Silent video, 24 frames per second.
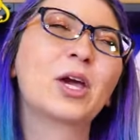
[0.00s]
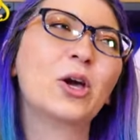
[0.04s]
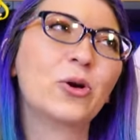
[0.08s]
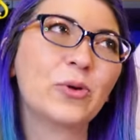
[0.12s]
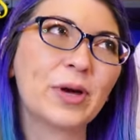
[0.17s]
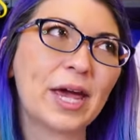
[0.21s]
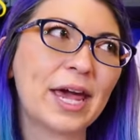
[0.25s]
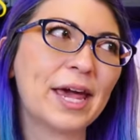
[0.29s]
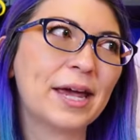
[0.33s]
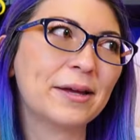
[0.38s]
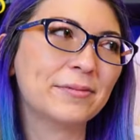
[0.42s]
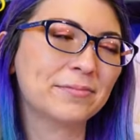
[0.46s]

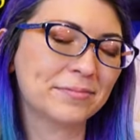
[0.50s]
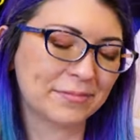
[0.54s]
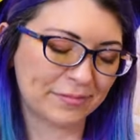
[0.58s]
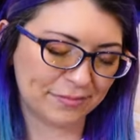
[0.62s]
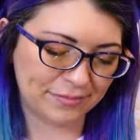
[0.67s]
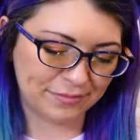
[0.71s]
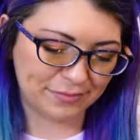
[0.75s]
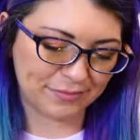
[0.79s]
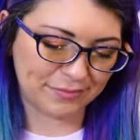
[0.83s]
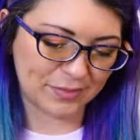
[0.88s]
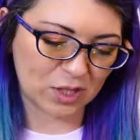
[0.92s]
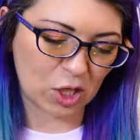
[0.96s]
Okay,
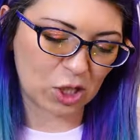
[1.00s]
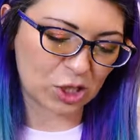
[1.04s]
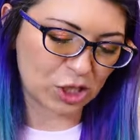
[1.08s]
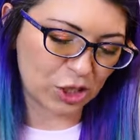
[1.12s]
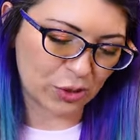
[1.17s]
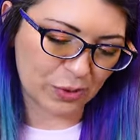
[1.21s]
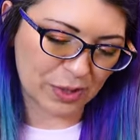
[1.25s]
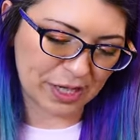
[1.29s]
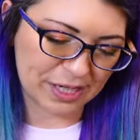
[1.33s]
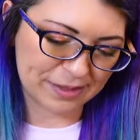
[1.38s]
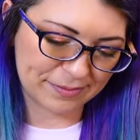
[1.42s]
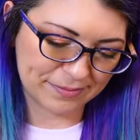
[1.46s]
I'll
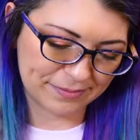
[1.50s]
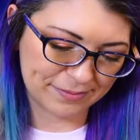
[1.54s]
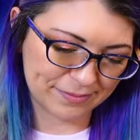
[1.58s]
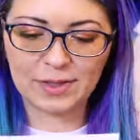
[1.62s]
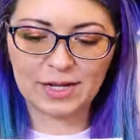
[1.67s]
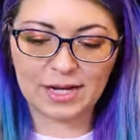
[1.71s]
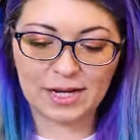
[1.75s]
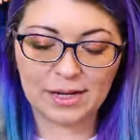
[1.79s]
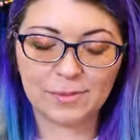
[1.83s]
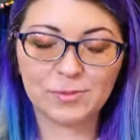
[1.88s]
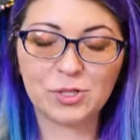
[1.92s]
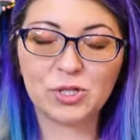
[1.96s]
do it.
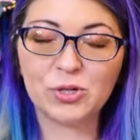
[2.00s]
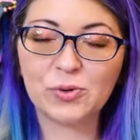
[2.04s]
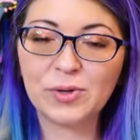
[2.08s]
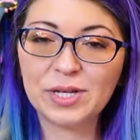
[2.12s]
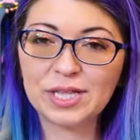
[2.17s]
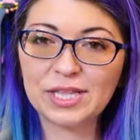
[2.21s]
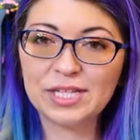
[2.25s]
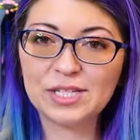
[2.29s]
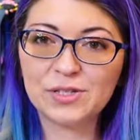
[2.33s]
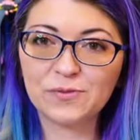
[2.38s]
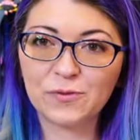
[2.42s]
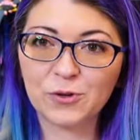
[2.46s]
I am
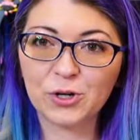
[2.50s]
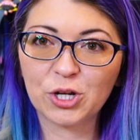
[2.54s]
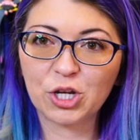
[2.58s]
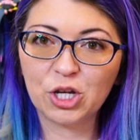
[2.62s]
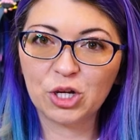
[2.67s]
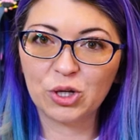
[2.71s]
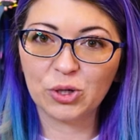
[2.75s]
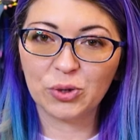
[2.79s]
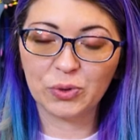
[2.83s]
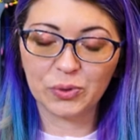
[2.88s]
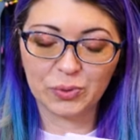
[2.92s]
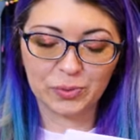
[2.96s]
doing this for
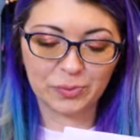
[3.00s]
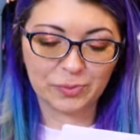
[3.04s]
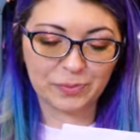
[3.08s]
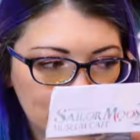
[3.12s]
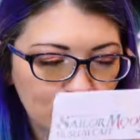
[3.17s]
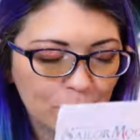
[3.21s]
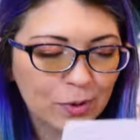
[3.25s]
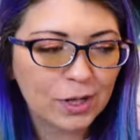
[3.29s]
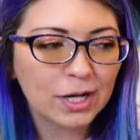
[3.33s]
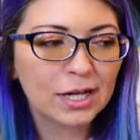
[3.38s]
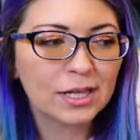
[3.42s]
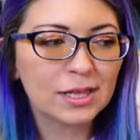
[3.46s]
you.
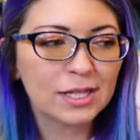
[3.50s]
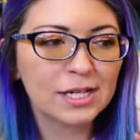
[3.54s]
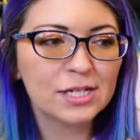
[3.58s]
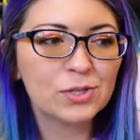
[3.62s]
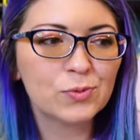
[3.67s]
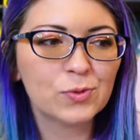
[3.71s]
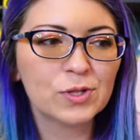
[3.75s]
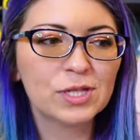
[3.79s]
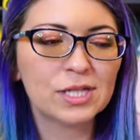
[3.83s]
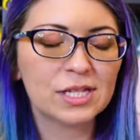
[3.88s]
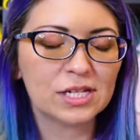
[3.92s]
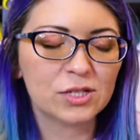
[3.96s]
Well, at
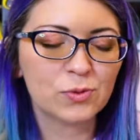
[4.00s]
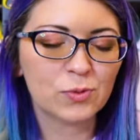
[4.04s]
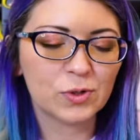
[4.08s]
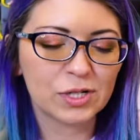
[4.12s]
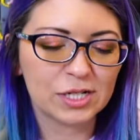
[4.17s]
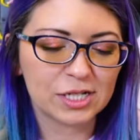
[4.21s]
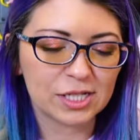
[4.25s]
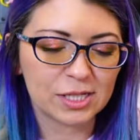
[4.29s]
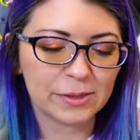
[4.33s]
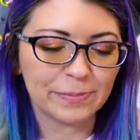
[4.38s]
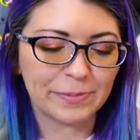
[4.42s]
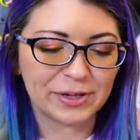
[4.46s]
least with this
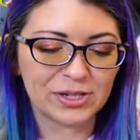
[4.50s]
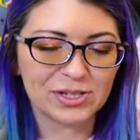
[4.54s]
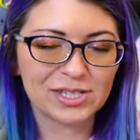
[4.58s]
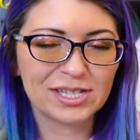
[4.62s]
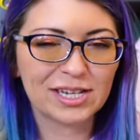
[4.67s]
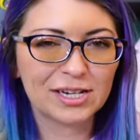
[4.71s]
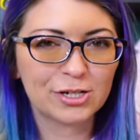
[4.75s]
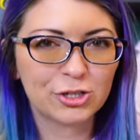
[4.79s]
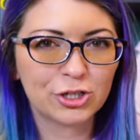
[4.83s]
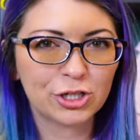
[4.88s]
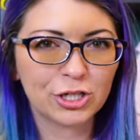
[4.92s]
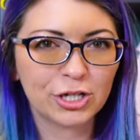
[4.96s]
one, it smells
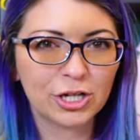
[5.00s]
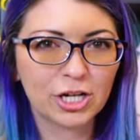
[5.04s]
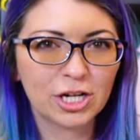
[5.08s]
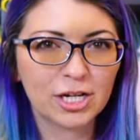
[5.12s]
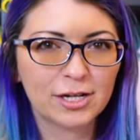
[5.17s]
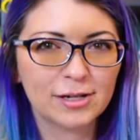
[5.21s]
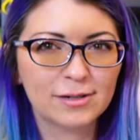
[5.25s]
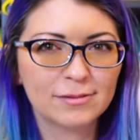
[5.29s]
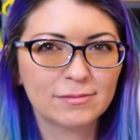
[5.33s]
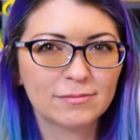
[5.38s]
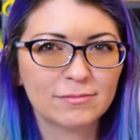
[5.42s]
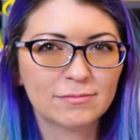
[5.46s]
like
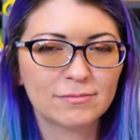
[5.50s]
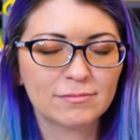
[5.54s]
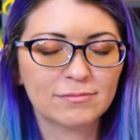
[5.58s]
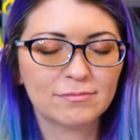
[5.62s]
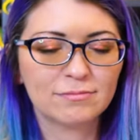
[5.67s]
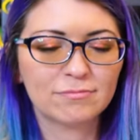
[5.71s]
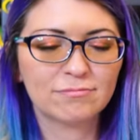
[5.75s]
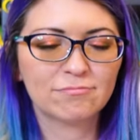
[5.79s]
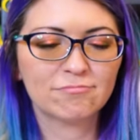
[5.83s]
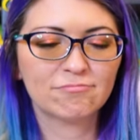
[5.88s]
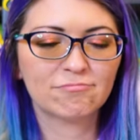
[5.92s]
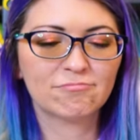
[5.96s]
sugar.
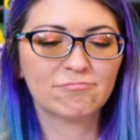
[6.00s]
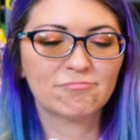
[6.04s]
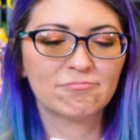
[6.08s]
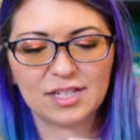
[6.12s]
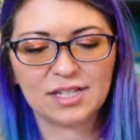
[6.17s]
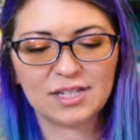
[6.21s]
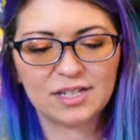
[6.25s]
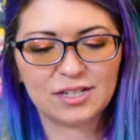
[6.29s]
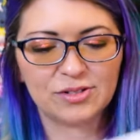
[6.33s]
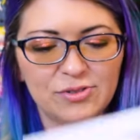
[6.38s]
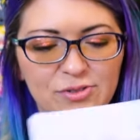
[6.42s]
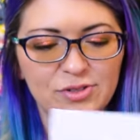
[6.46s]

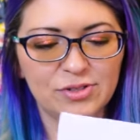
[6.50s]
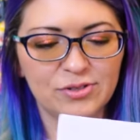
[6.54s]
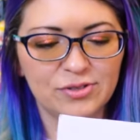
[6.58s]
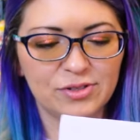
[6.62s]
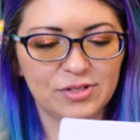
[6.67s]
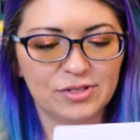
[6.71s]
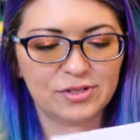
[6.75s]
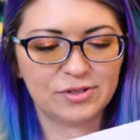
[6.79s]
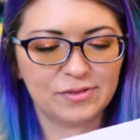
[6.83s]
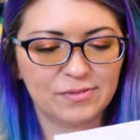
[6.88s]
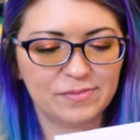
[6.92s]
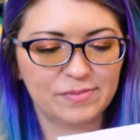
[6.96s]
I don't know
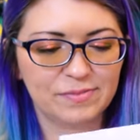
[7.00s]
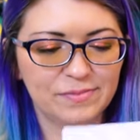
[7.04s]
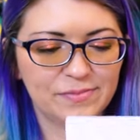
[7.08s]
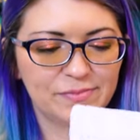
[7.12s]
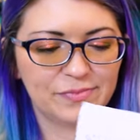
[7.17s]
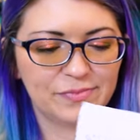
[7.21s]
though.